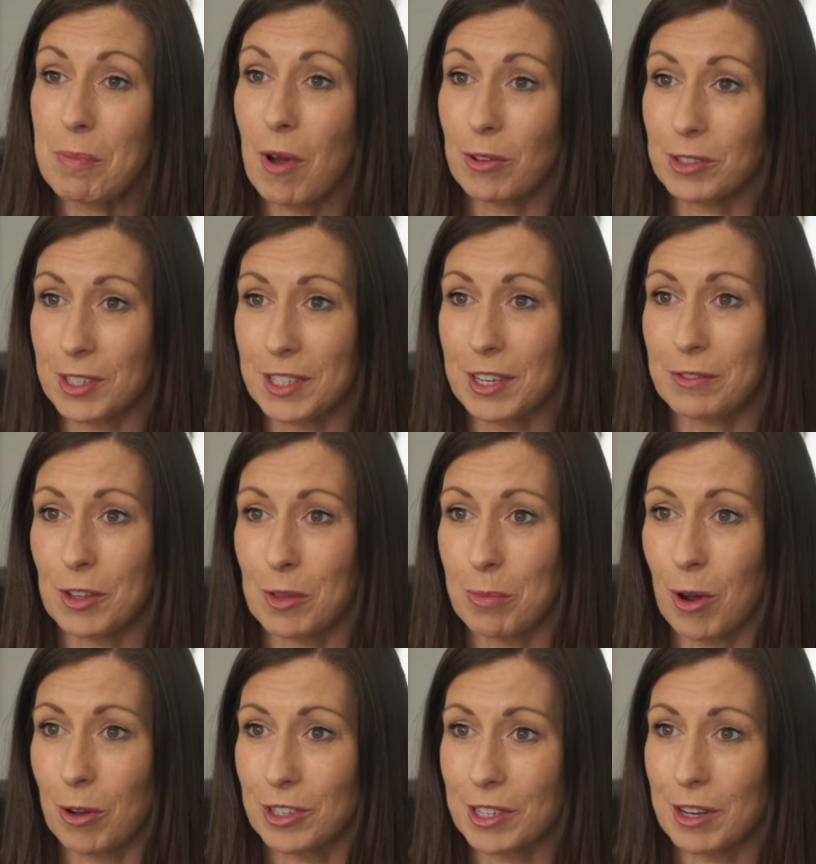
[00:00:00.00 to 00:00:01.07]
positive to the
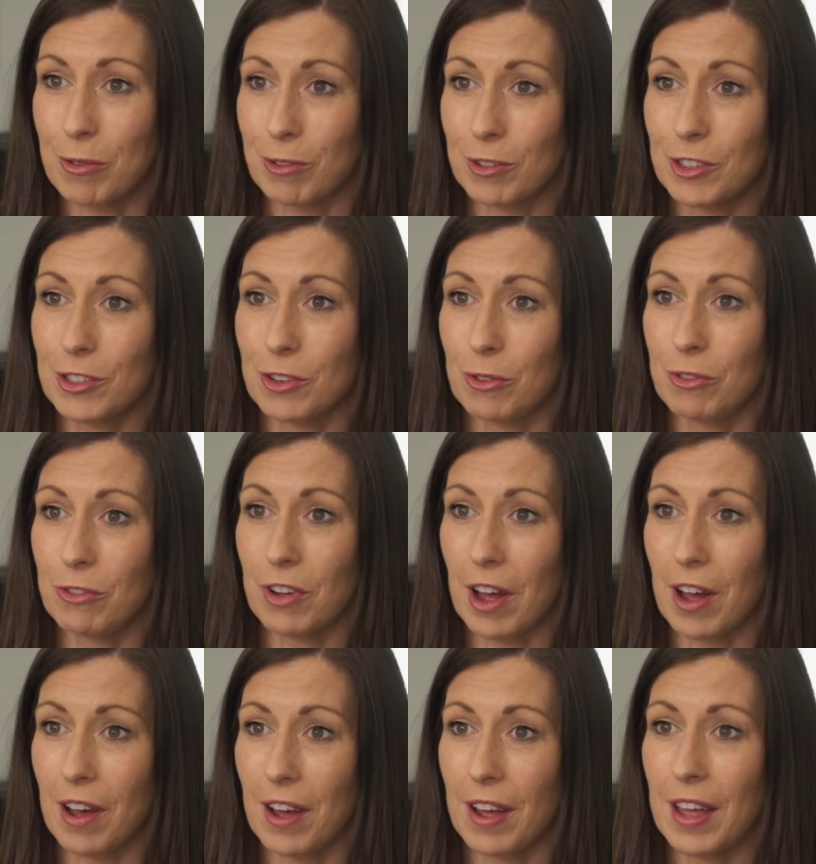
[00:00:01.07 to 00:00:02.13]
product launch so
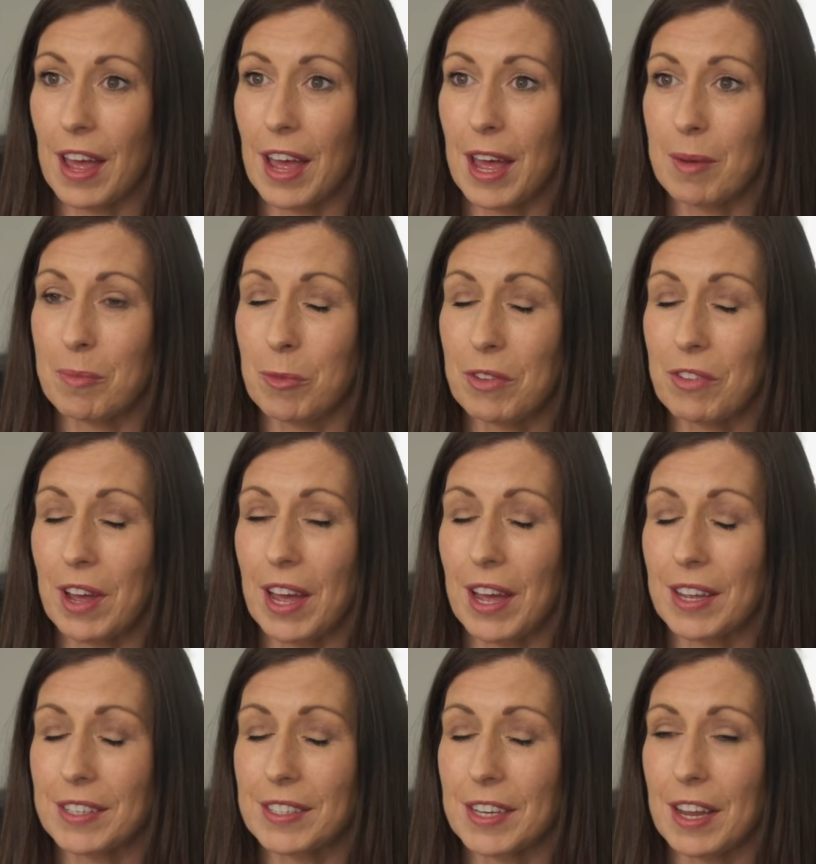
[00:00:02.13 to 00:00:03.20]
far. We've
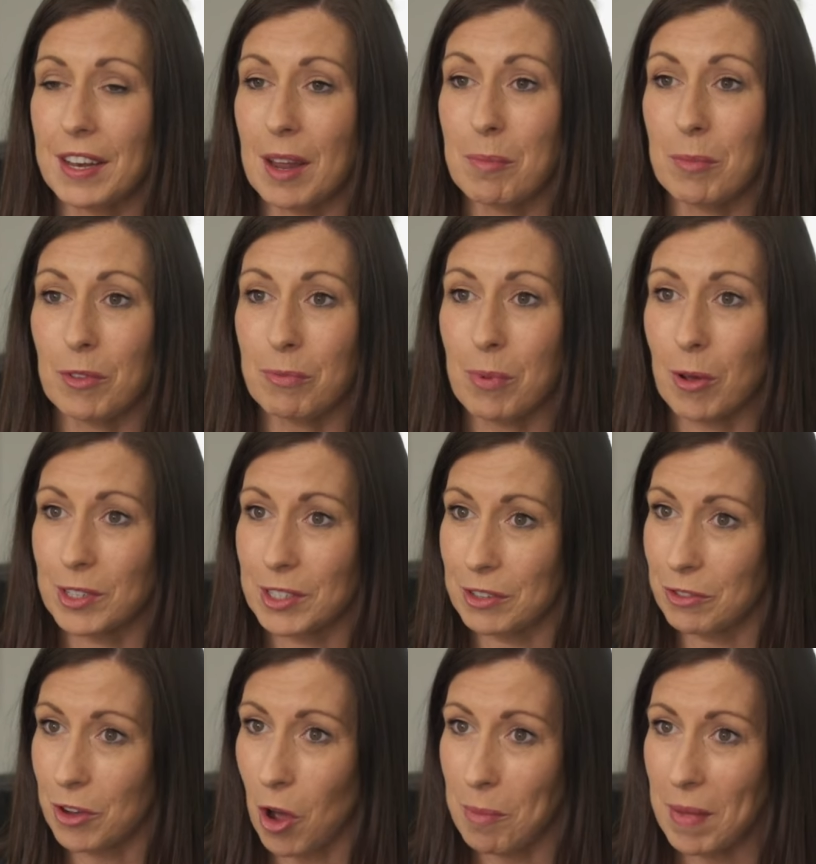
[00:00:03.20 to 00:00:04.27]
had a number of
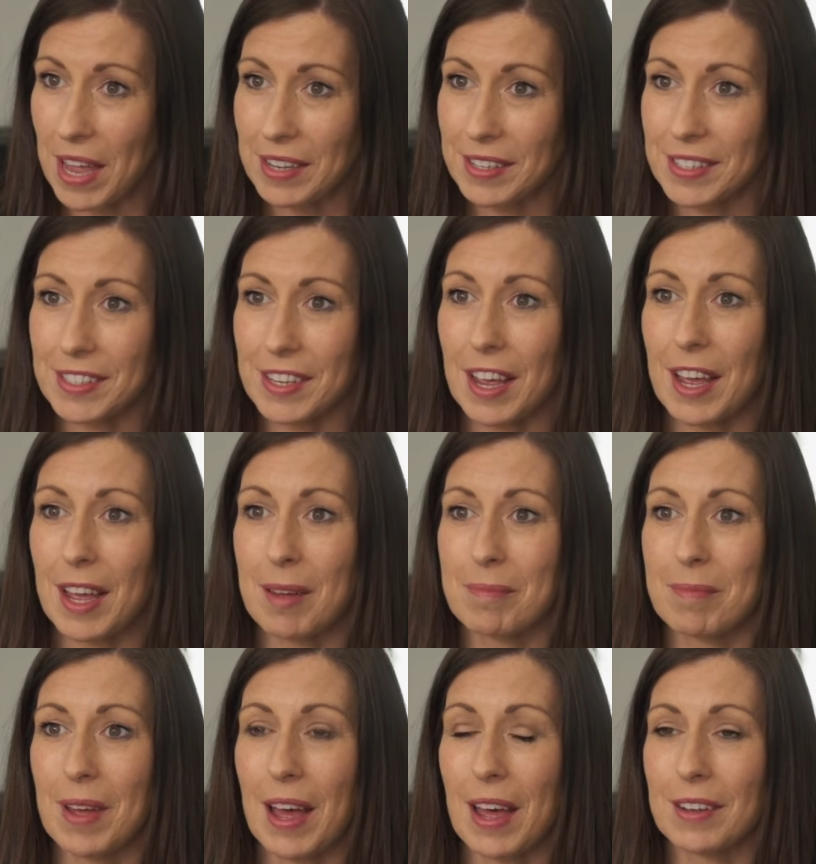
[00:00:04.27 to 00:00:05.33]
positive comments
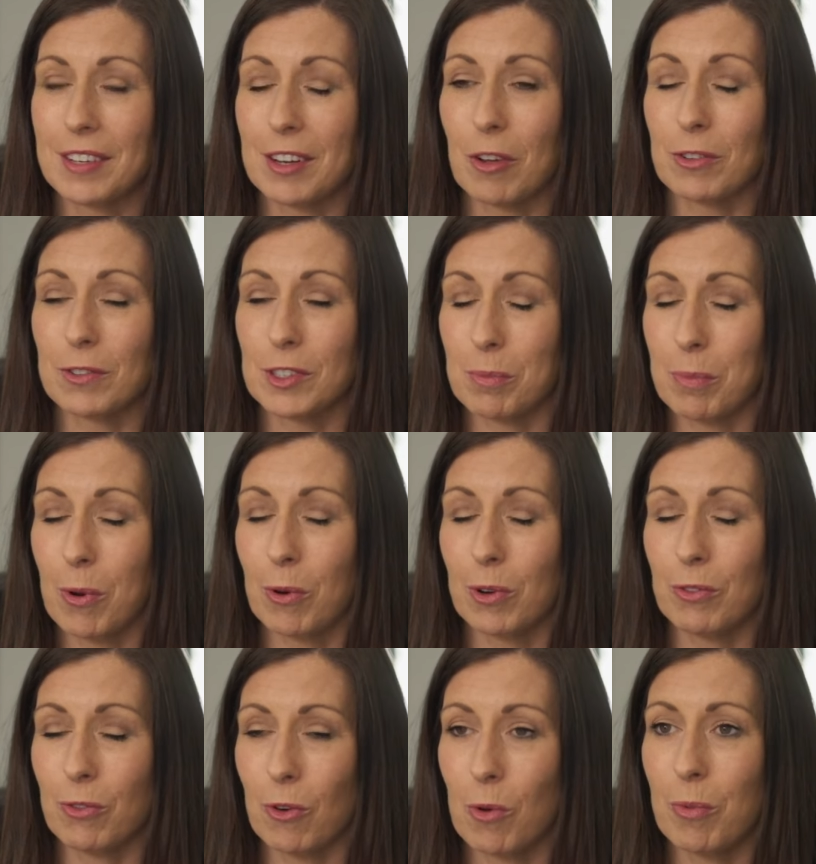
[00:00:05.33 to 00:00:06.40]
and a lot of
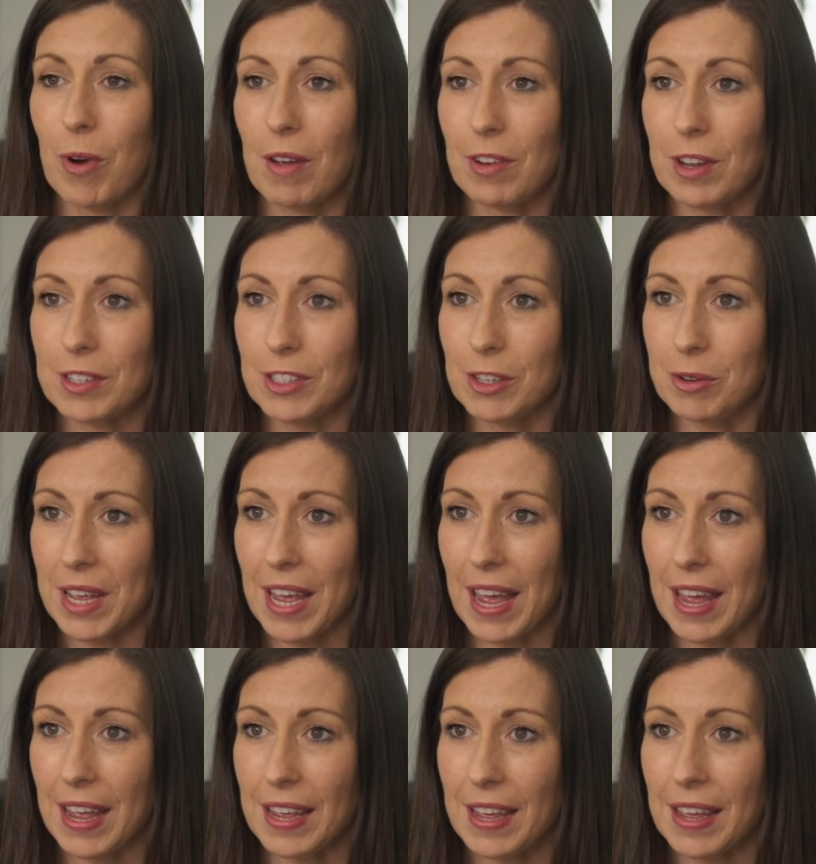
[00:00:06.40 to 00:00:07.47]
support for Prevalence
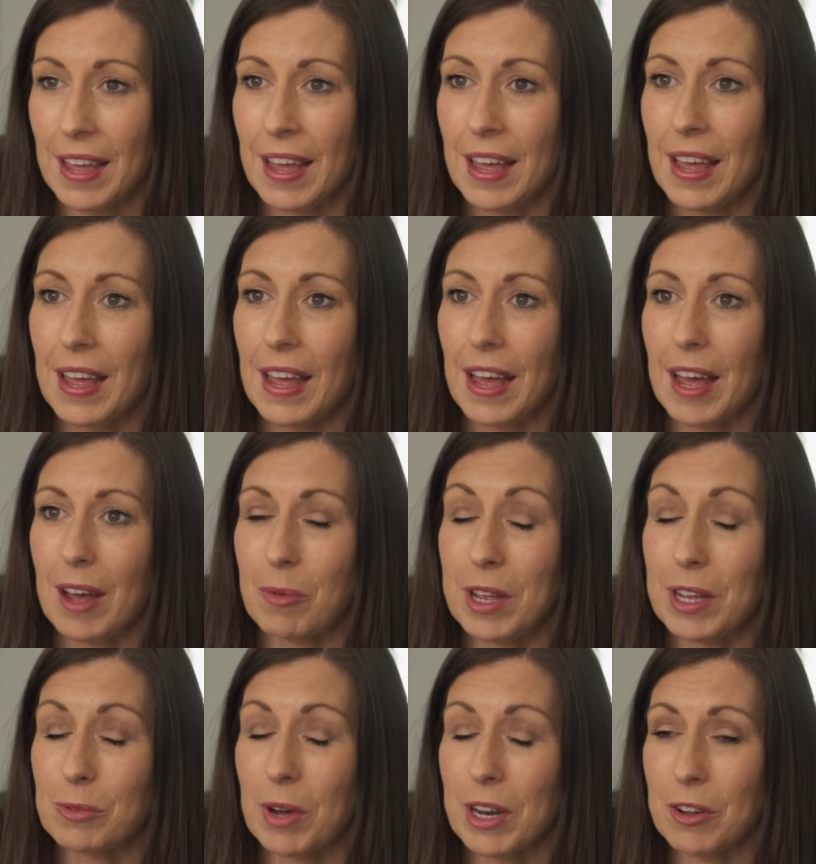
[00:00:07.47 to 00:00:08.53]
UK.
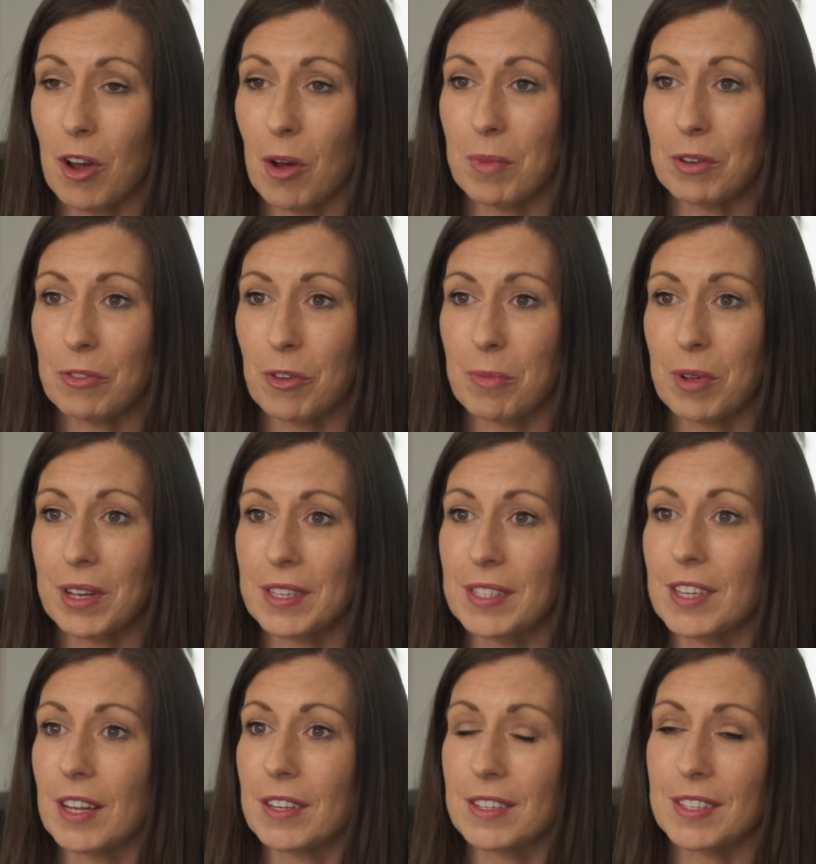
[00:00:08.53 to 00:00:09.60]
We had one comment from a
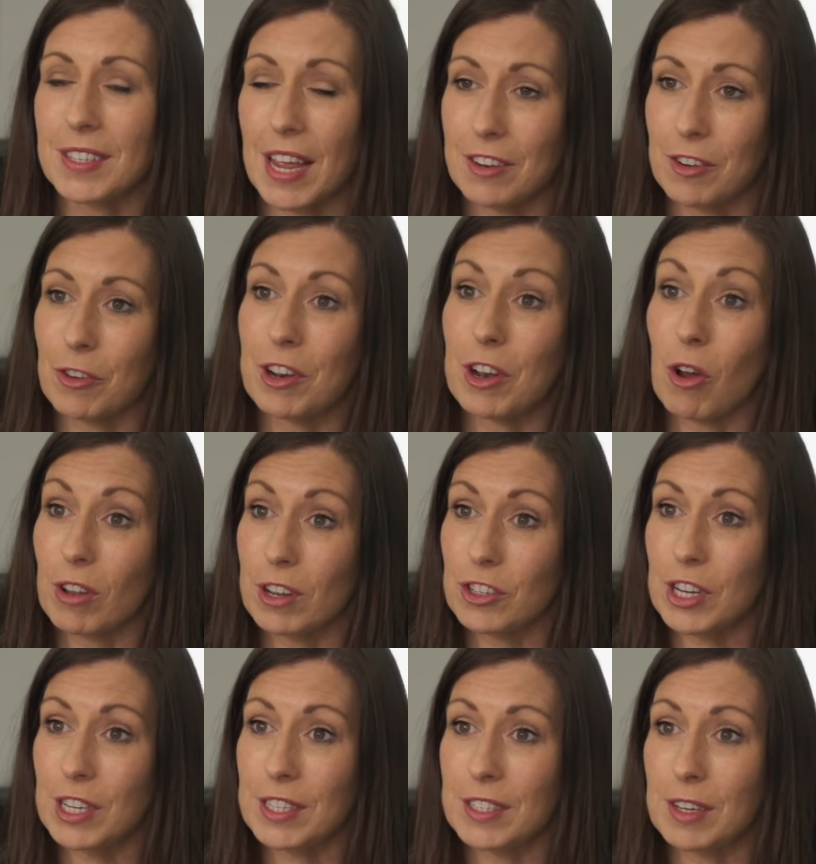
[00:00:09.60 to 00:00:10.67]
consultant
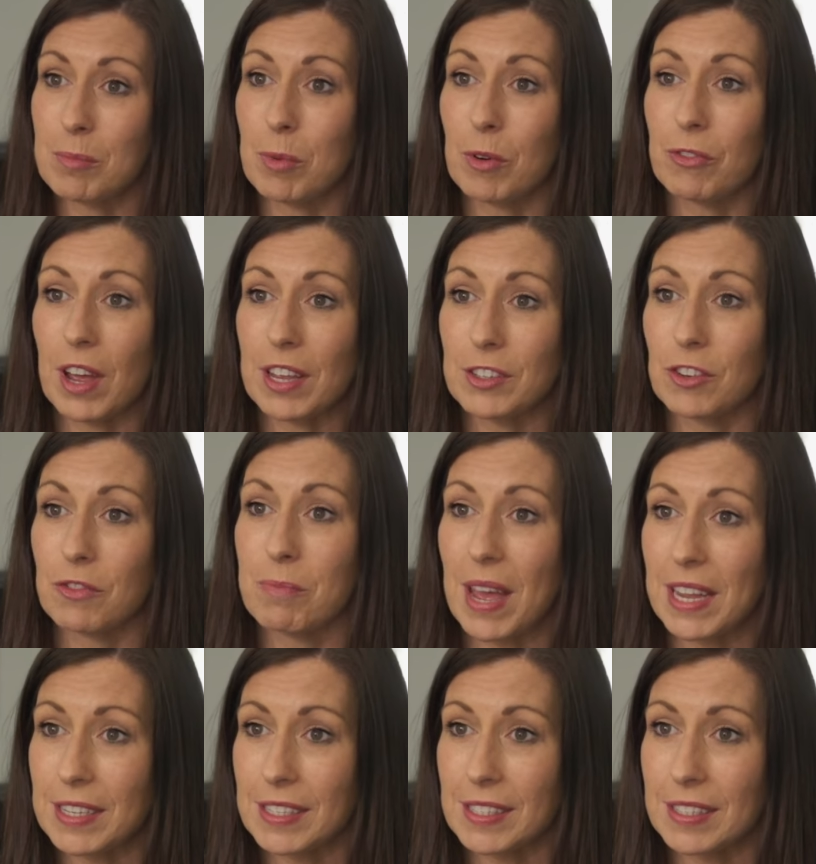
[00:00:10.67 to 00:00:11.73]
endocrinologist and professor of
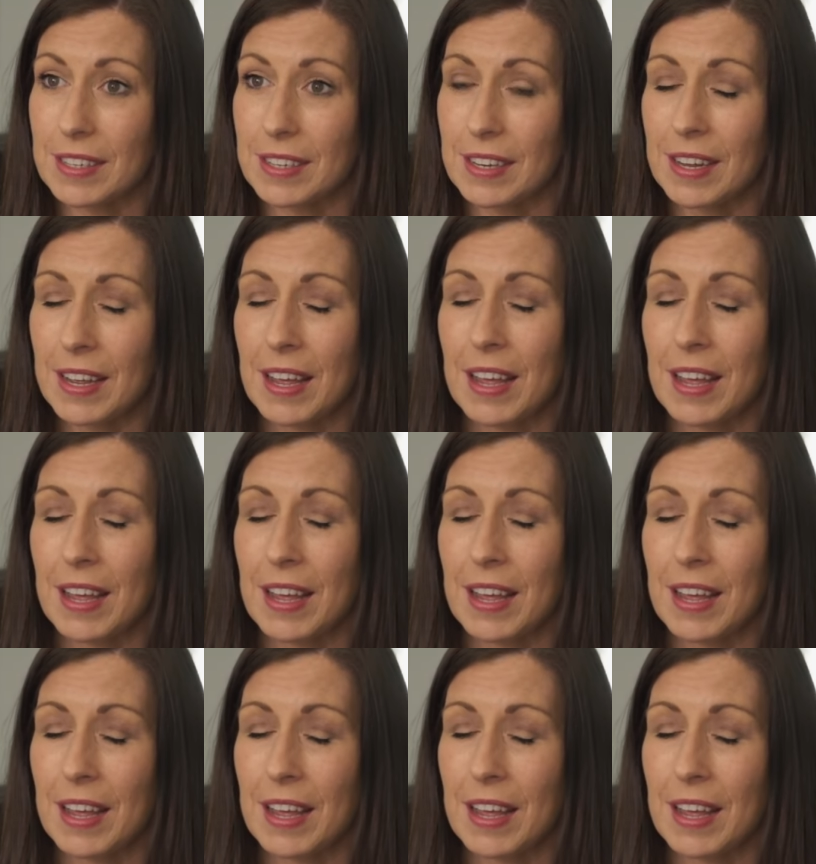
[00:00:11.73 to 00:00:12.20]
medicine